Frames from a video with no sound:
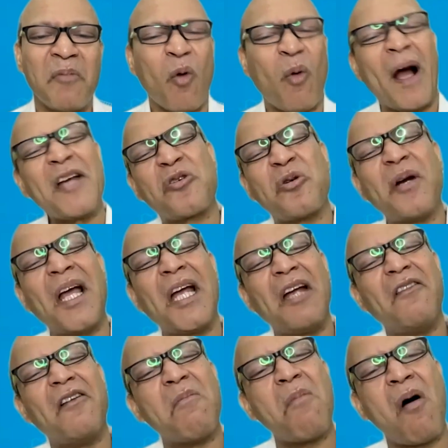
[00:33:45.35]
Why should I
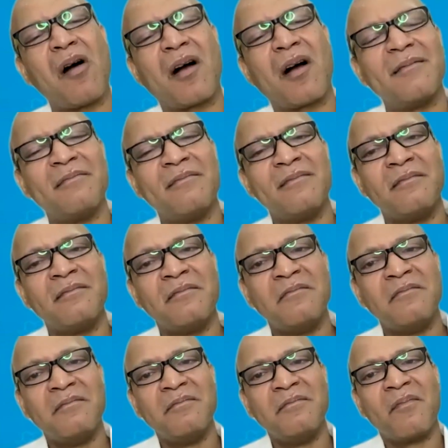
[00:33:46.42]
give a mock?
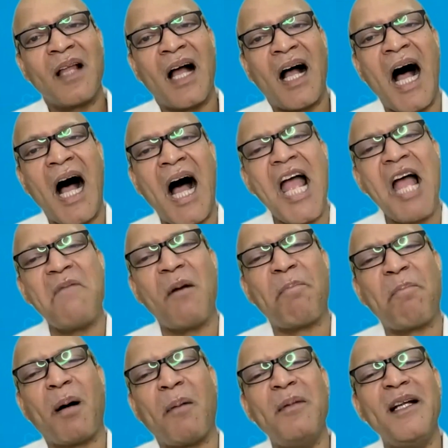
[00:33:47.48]
I am
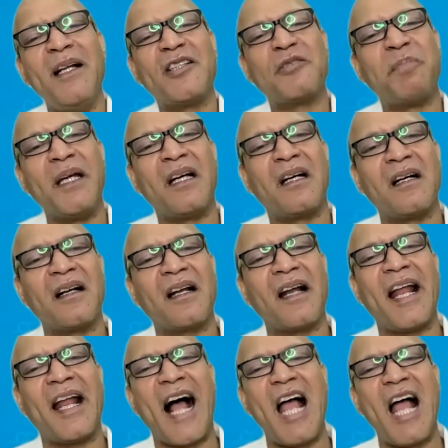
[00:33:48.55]
a public speaker
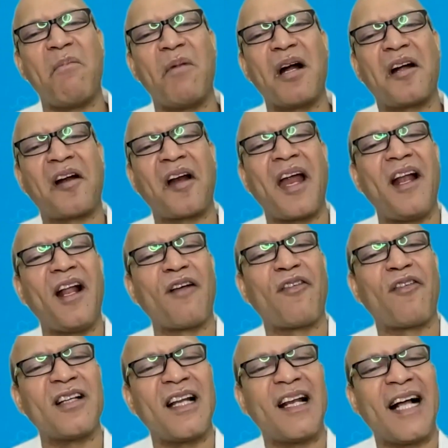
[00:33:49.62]
and I am a trainer
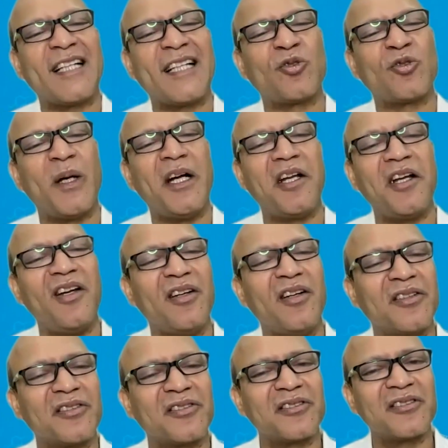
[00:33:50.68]
for the last 20
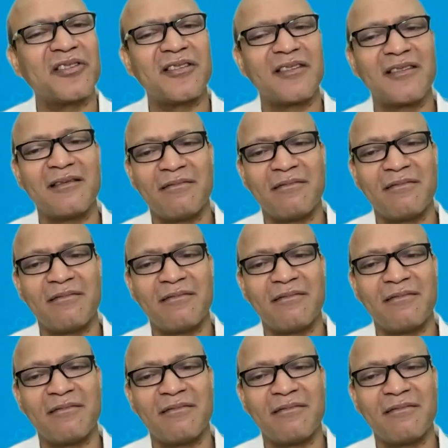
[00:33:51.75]
years.